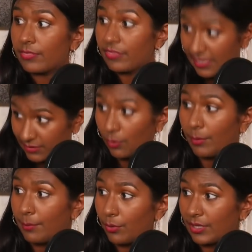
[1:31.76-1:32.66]
That's what
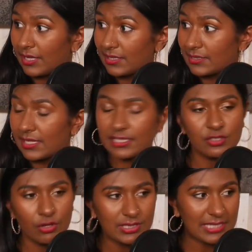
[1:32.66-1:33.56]
my point is. It's
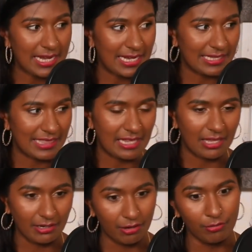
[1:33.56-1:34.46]
not saying that,
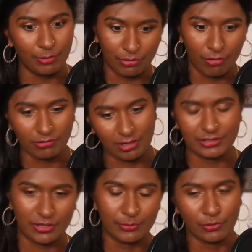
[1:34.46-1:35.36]
like, oh my god, like
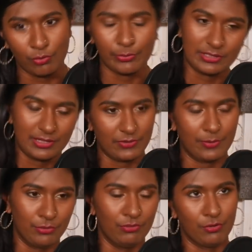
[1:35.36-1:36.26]
Jeremy Corbyn's given
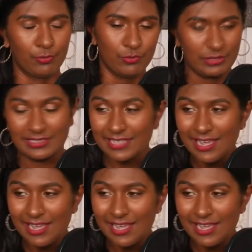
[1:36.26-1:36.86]
up on no borders,